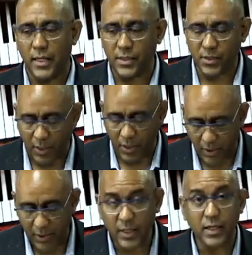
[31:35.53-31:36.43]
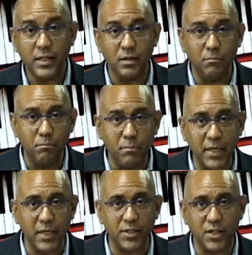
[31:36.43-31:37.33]
called the
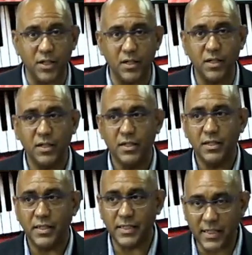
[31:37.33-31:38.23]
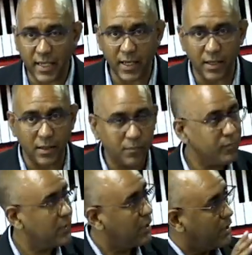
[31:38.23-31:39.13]
major scale.
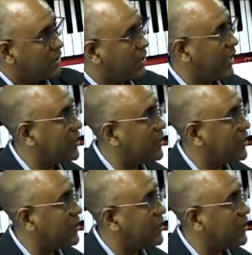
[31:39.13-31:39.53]
So let's